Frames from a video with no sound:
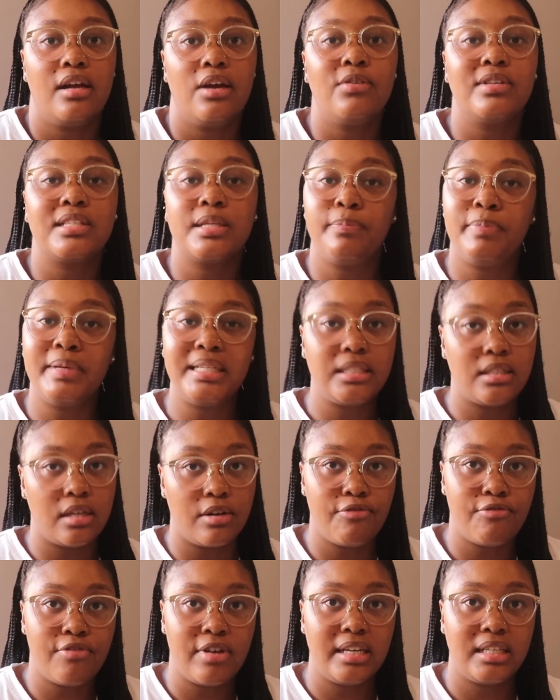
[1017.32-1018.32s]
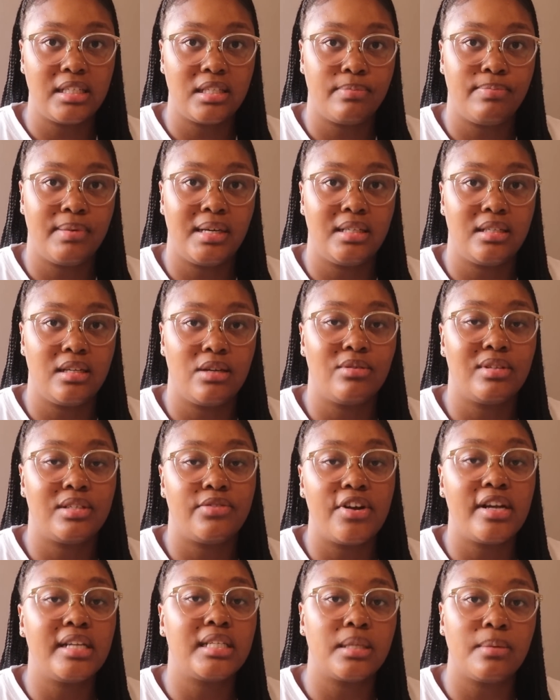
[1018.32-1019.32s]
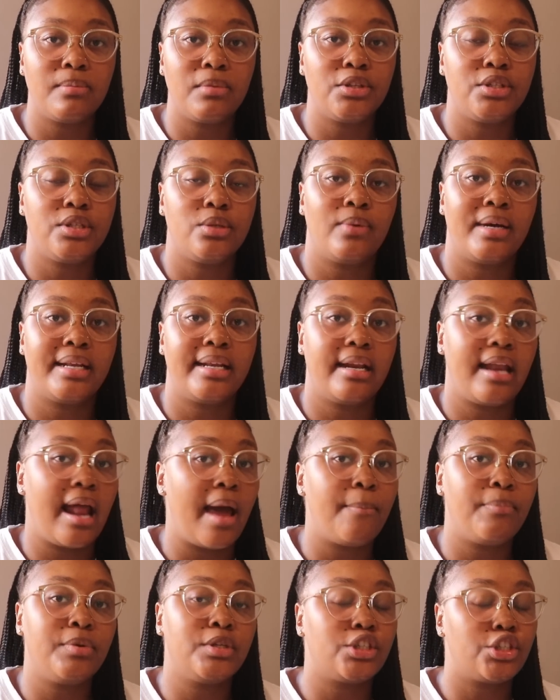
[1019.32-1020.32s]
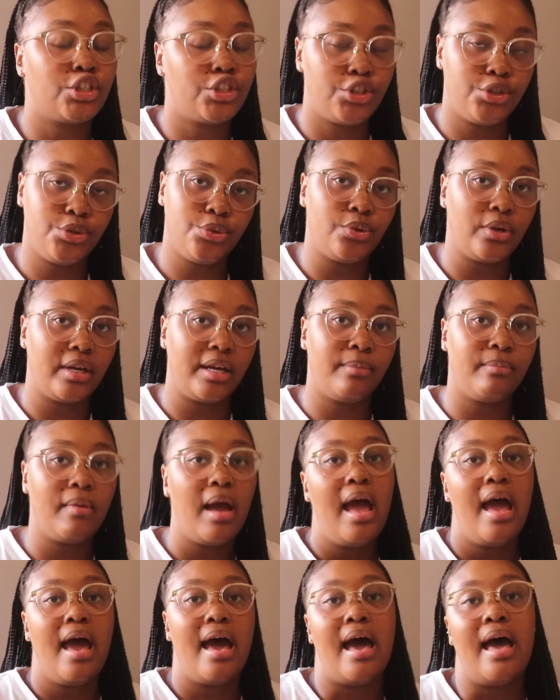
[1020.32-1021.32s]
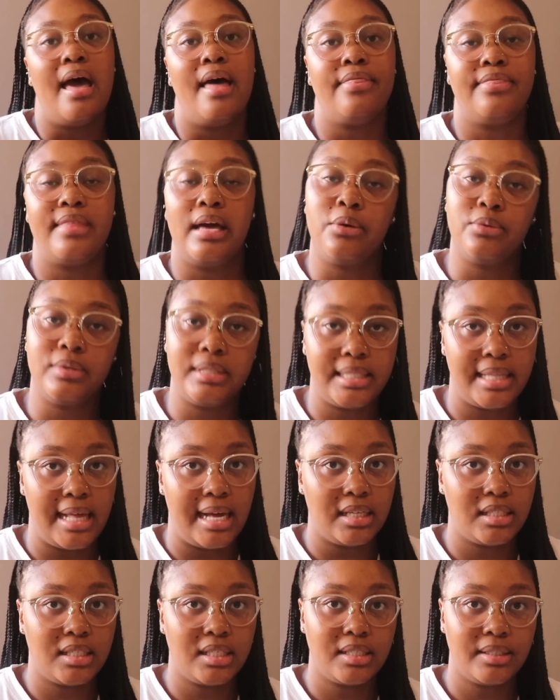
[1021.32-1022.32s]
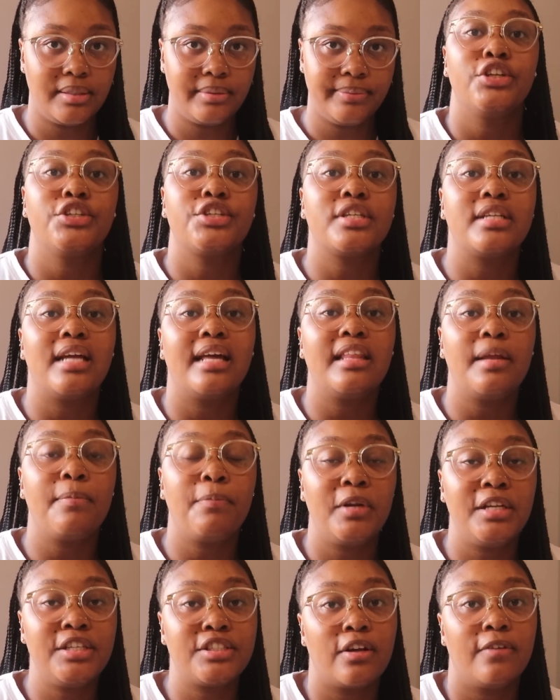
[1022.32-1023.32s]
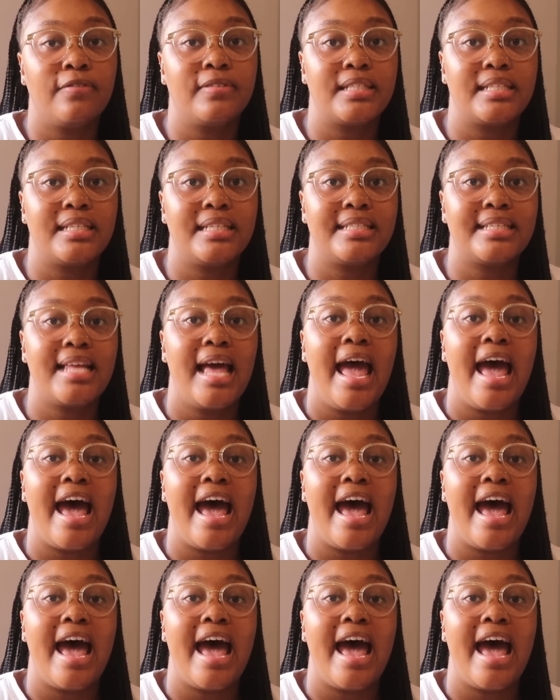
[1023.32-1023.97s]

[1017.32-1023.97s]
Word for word: it was a bit different but it was very similar to what had happened to him, and that was that. So now that police officers